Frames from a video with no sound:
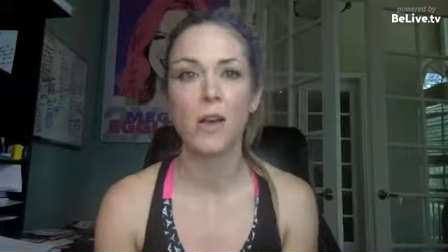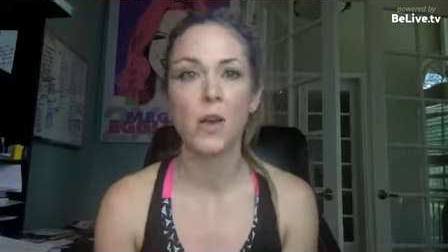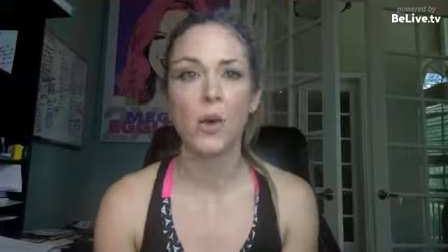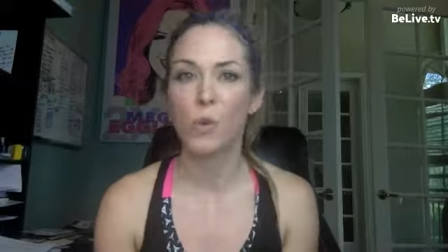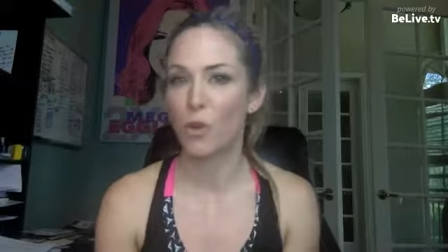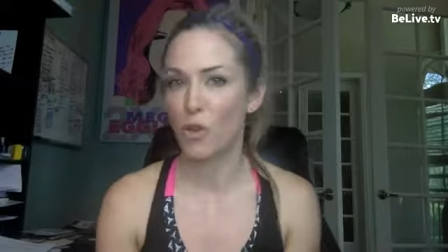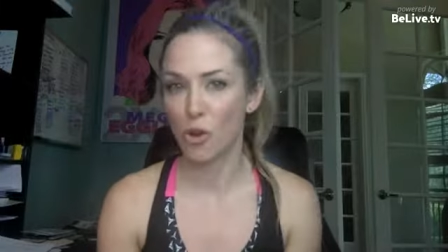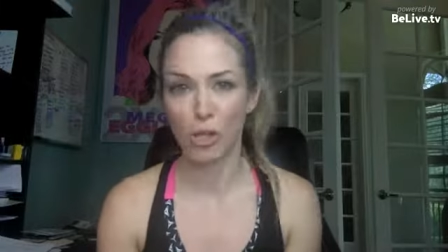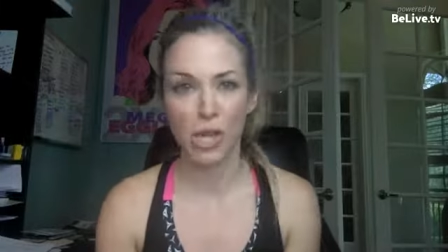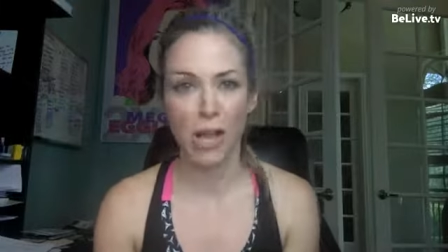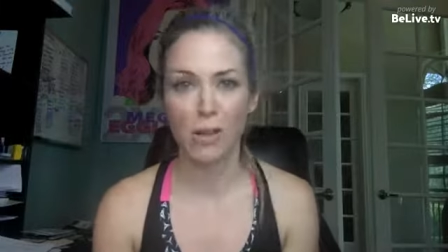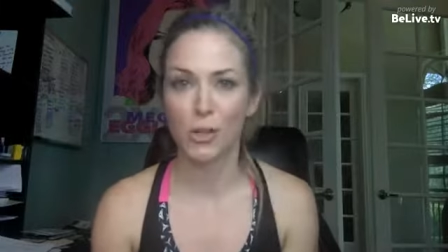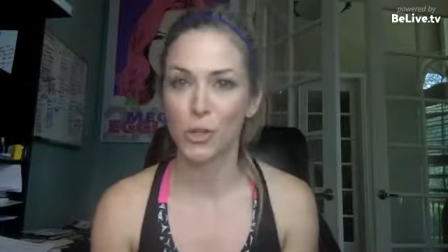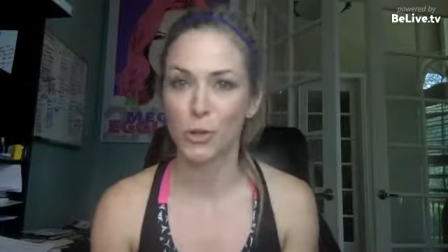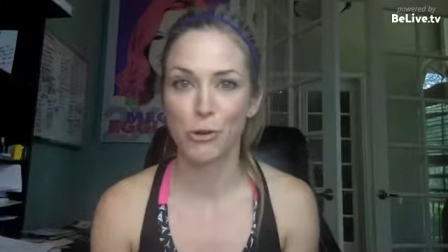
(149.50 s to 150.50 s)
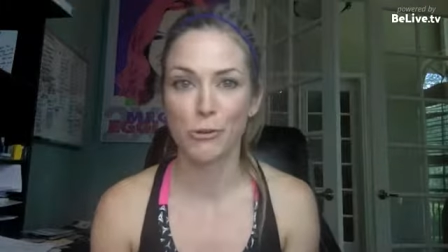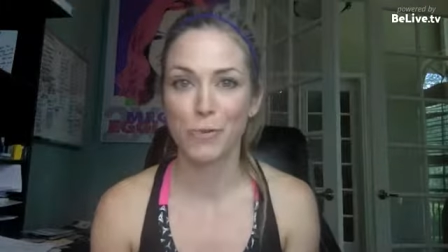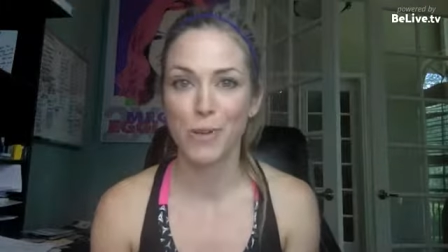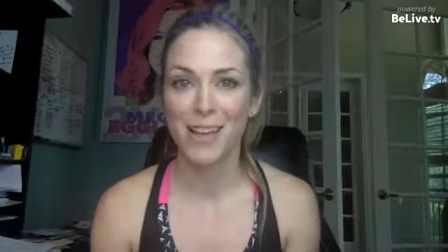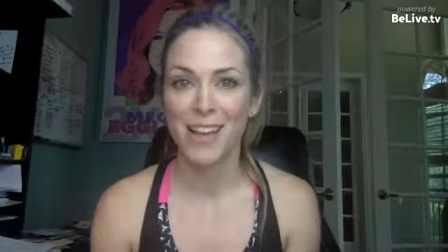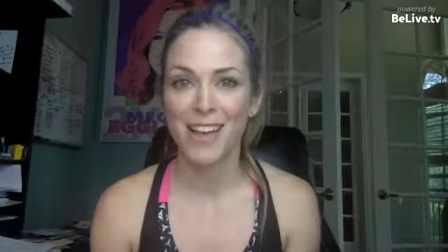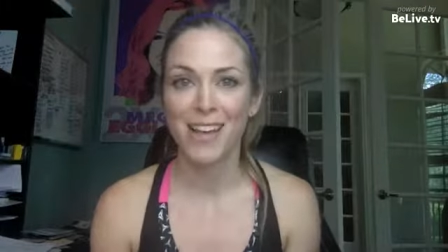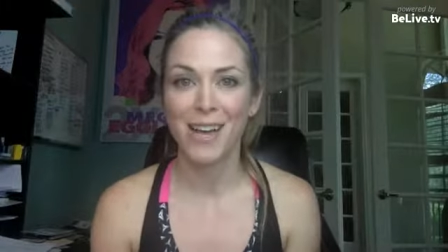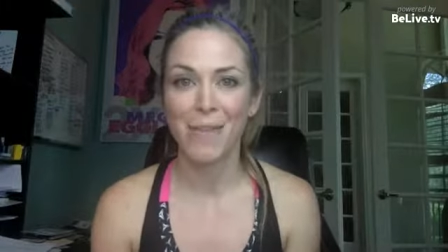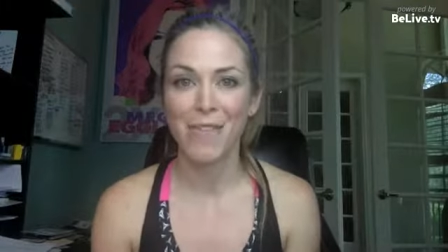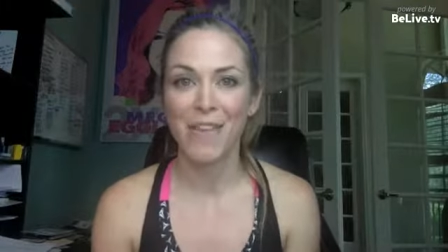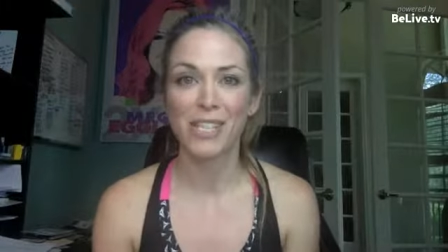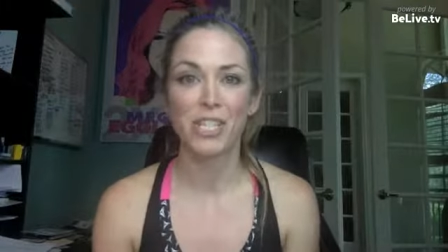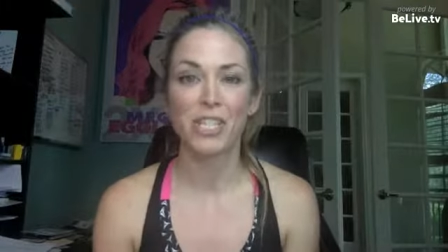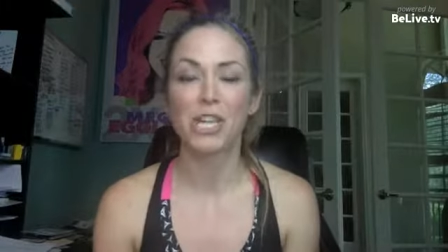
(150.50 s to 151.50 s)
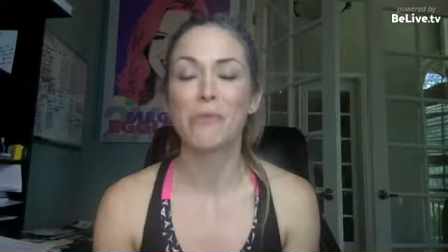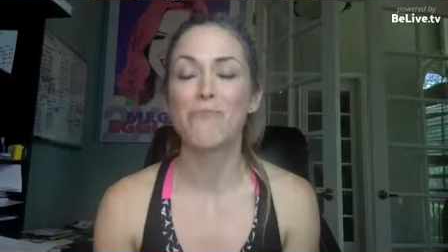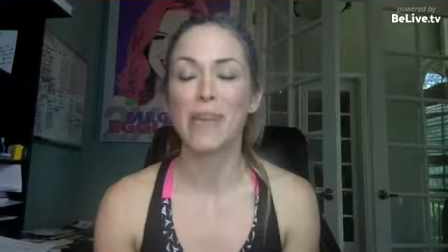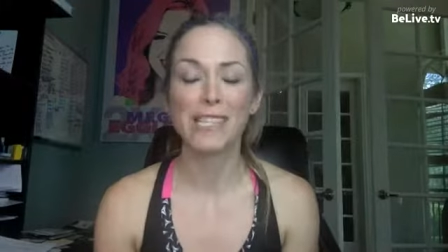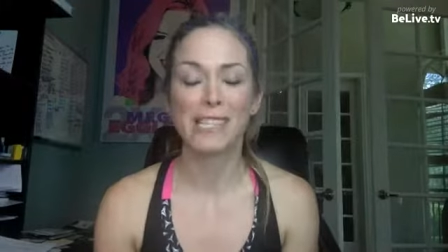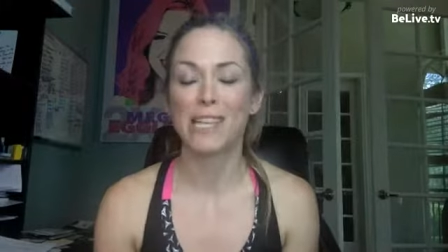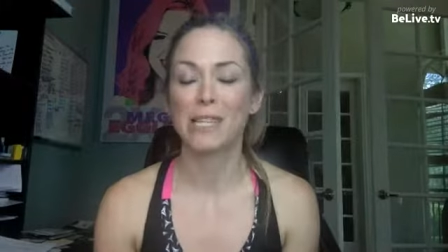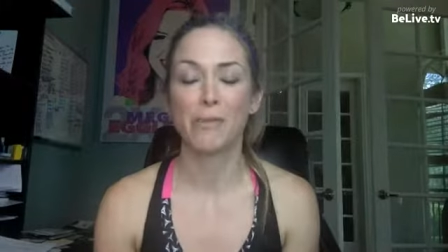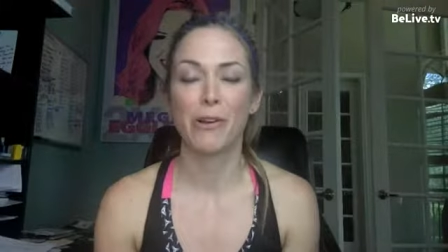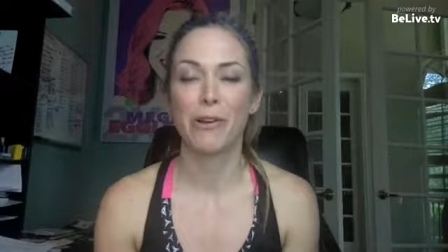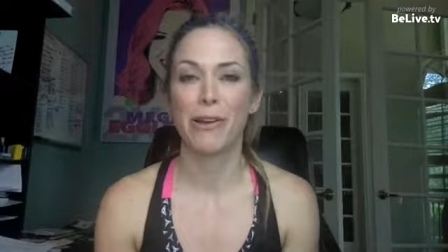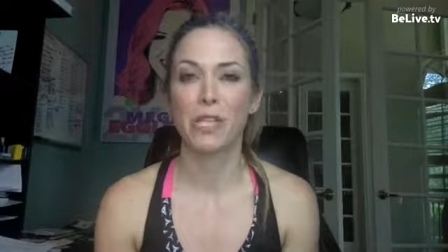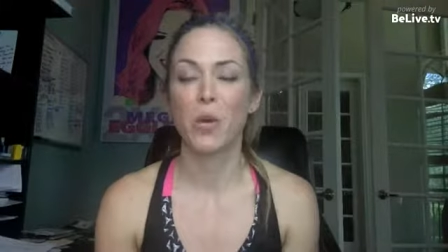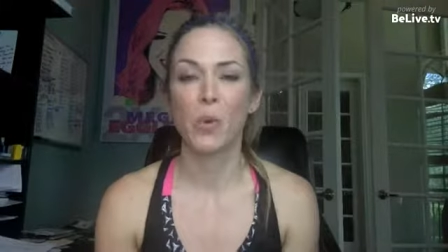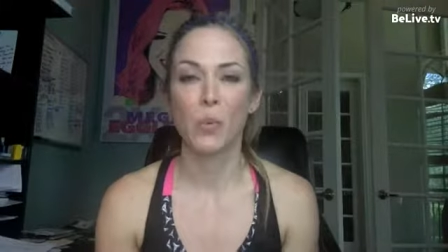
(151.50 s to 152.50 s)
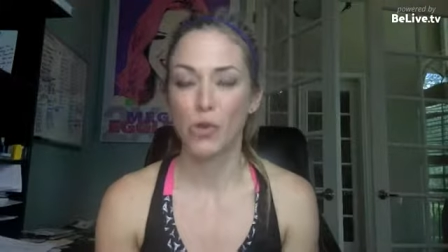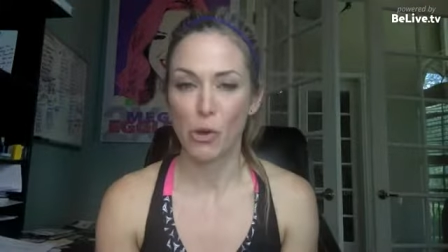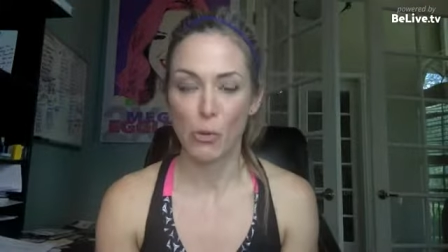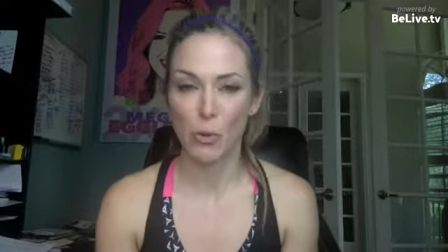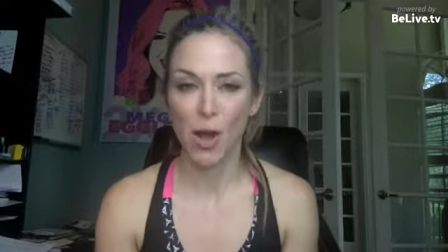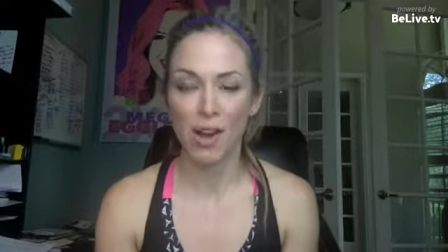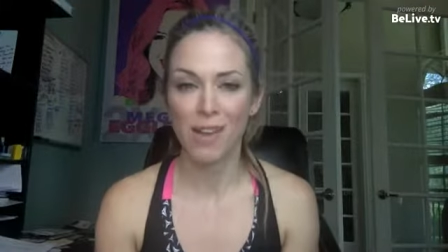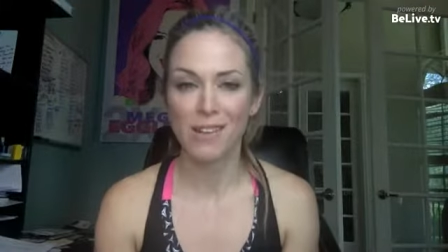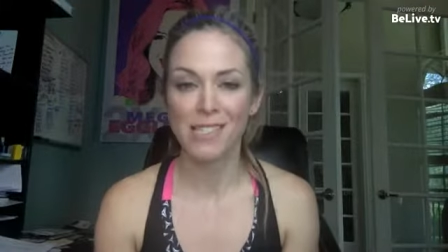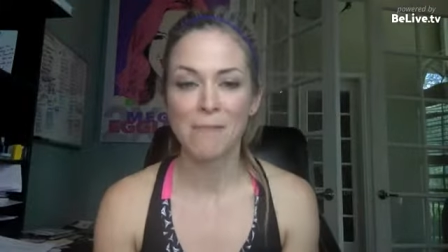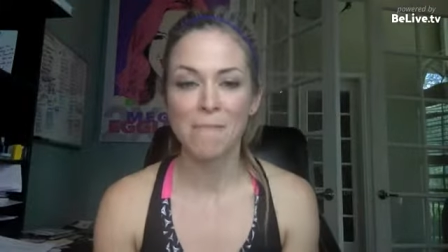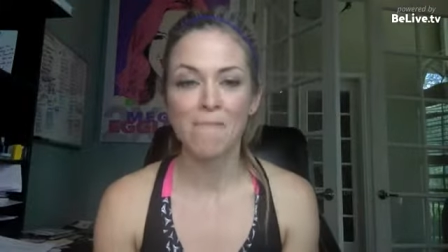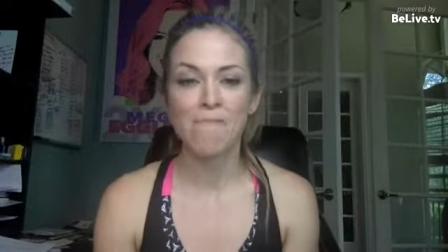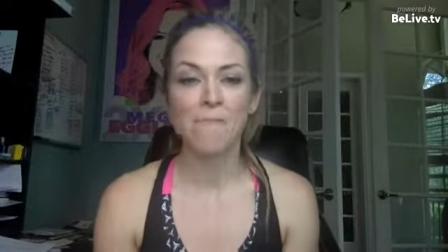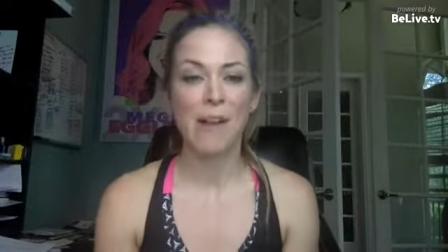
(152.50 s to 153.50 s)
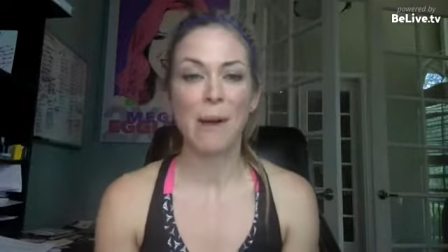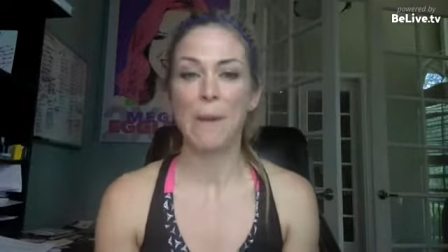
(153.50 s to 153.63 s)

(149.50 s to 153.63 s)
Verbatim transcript: with your challenge group. Um, they've had such an amazing experience with your products.